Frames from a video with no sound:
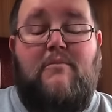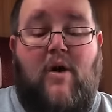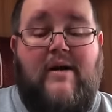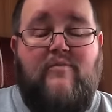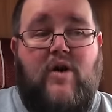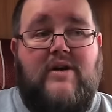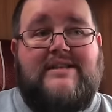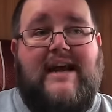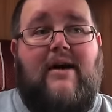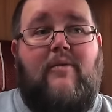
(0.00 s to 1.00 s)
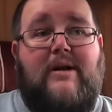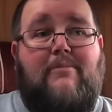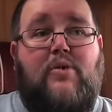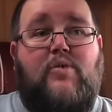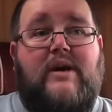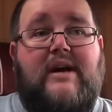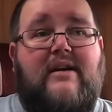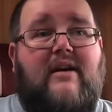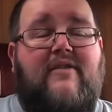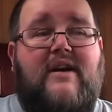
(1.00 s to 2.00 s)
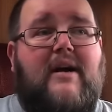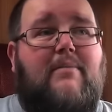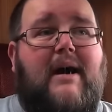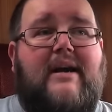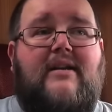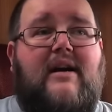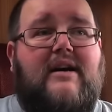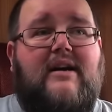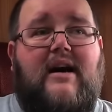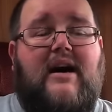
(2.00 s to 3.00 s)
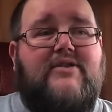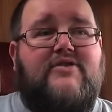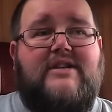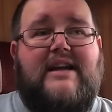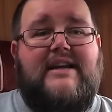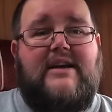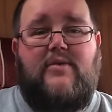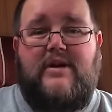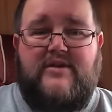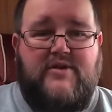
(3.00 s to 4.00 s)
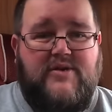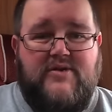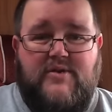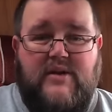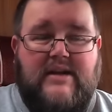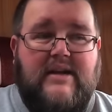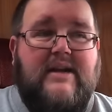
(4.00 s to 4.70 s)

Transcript: Mine worked out when I bought it, I think I paid like 180 quid 200 quid,